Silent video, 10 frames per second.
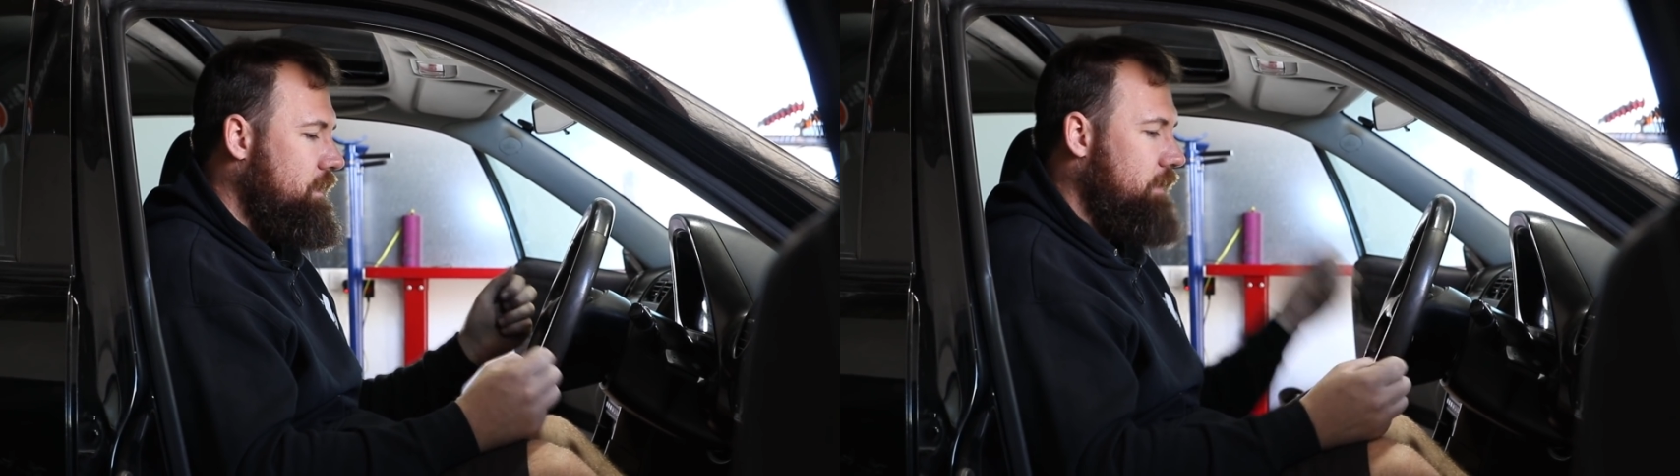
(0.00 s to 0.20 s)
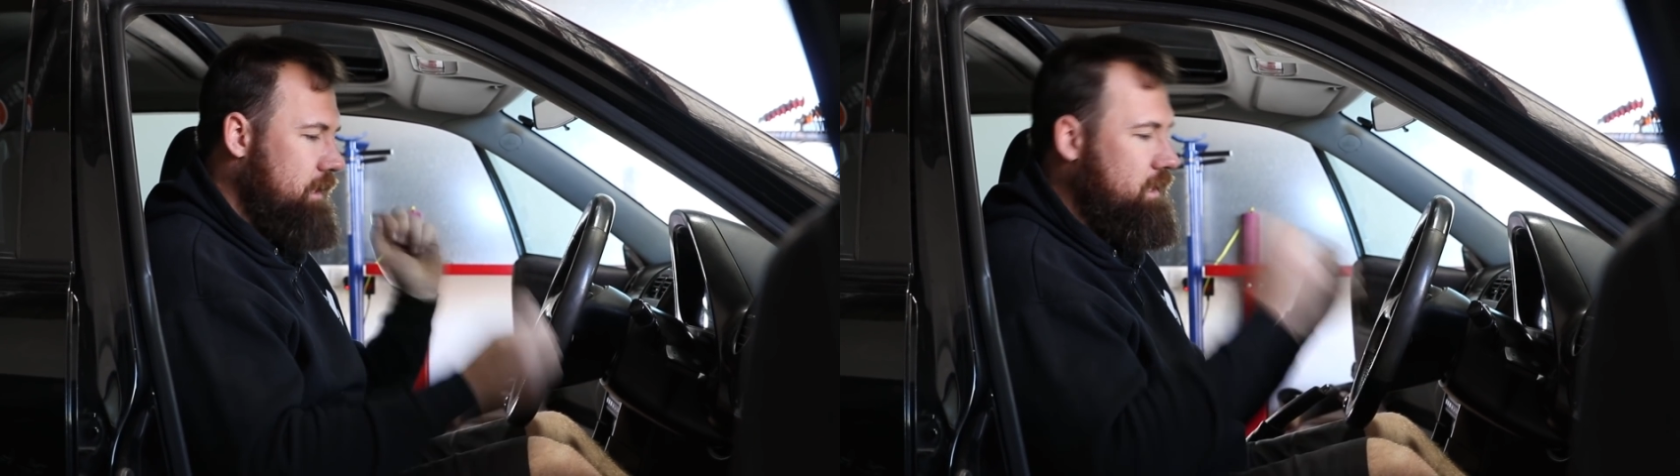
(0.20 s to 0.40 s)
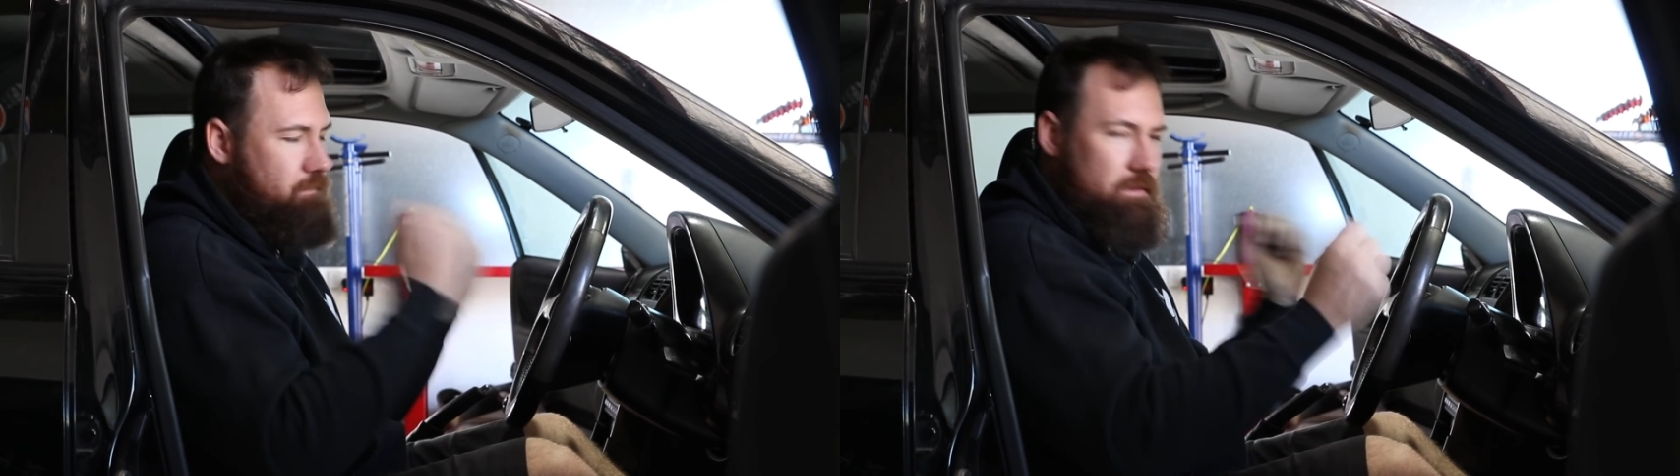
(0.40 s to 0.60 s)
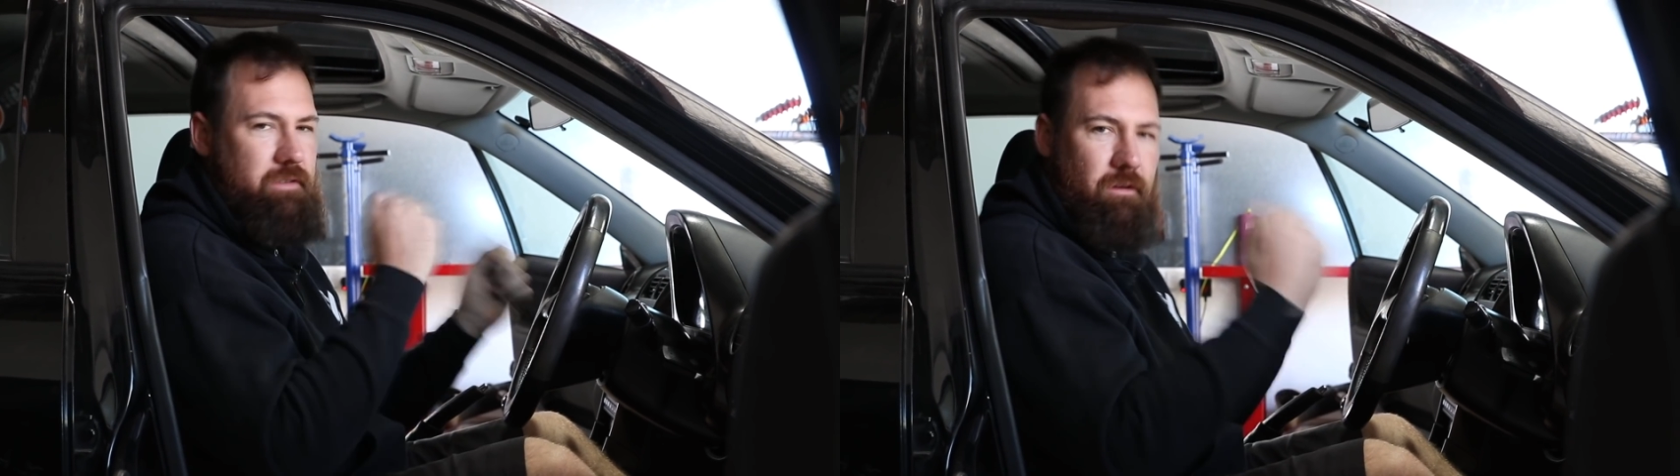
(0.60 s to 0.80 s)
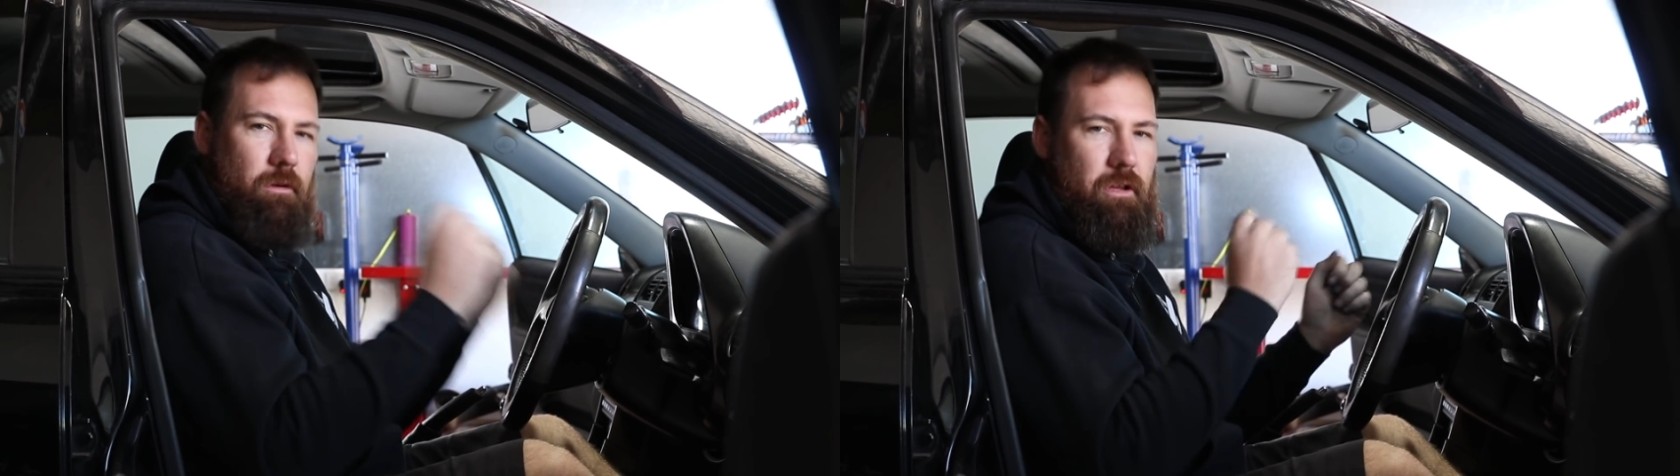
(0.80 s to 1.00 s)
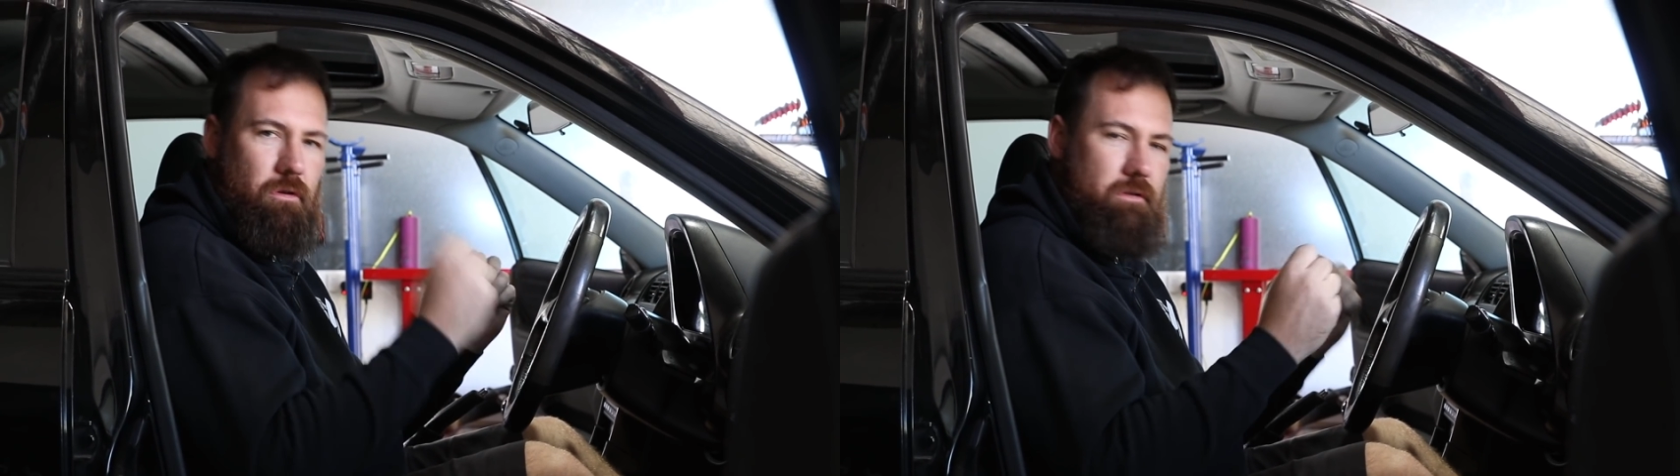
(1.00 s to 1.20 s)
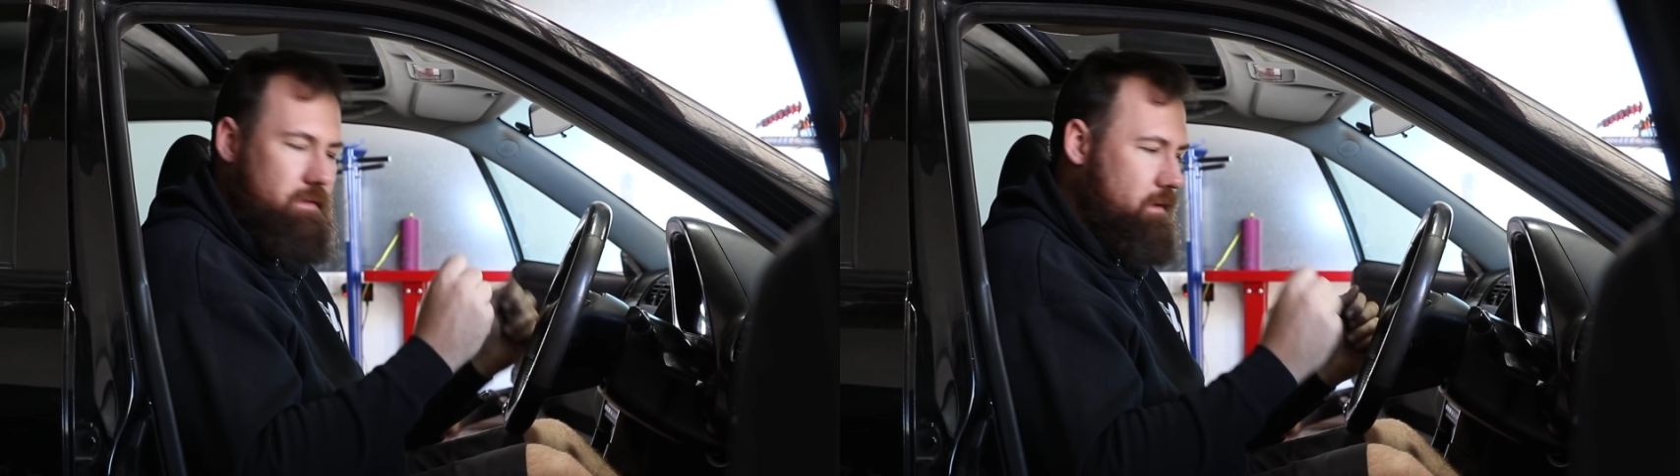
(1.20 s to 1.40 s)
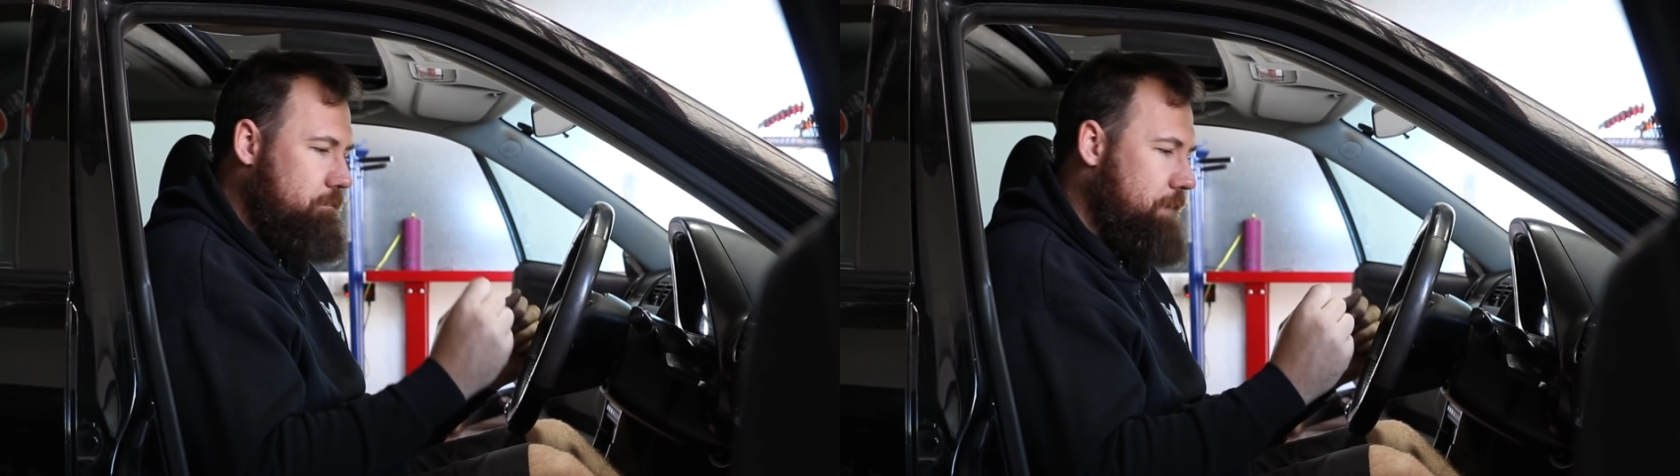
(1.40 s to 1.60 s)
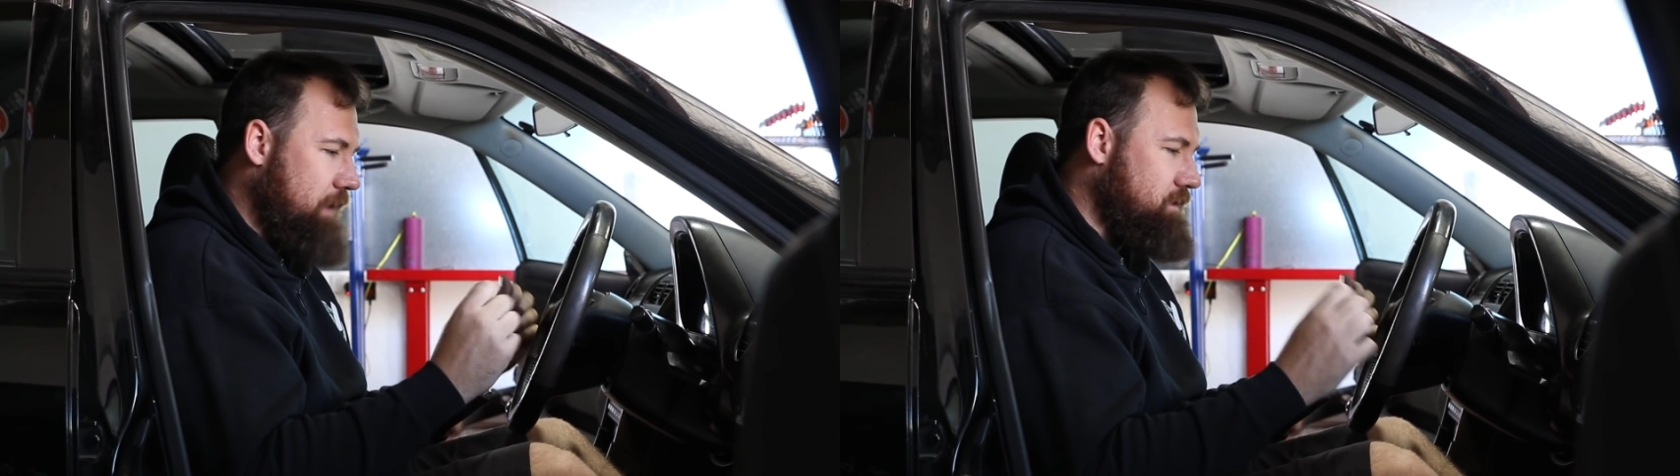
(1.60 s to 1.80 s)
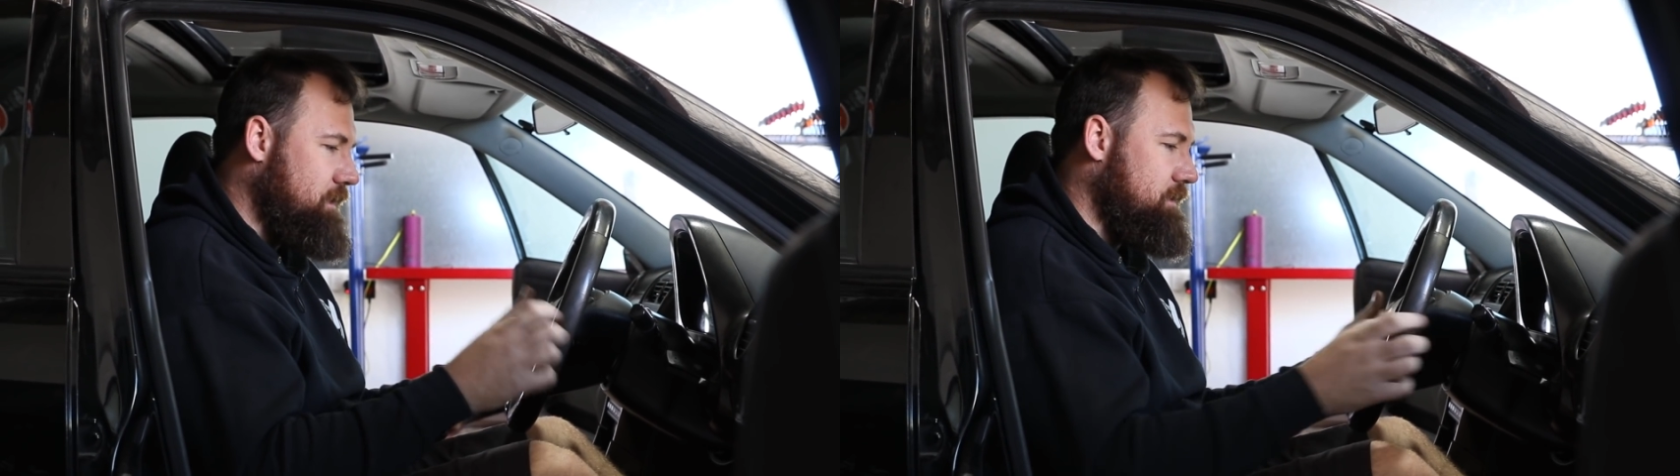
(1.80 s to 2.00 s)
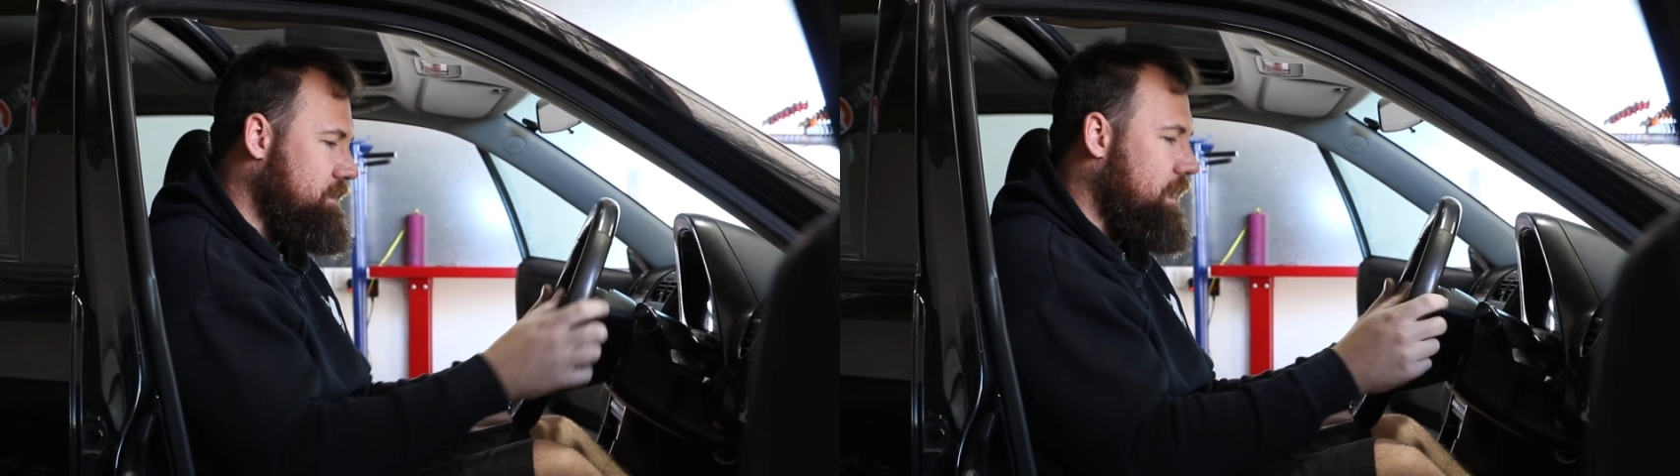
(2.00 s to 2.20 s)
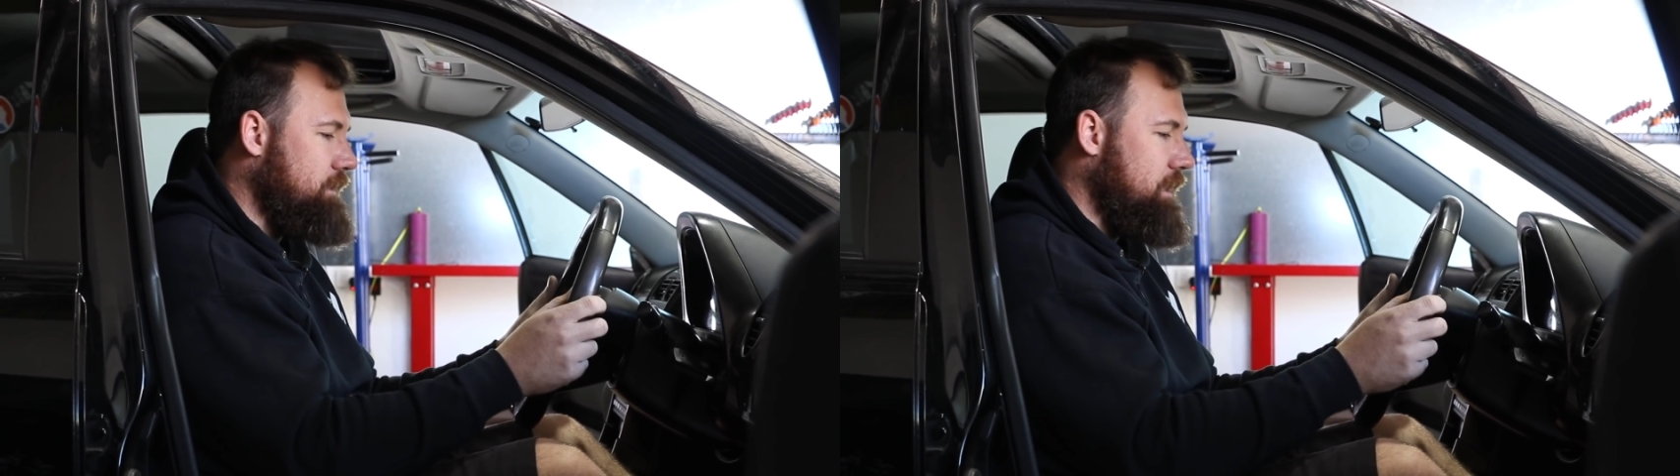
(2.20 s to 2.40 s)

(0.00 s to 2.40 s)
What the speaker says: and then give the steering wheel a good sort of bash either side,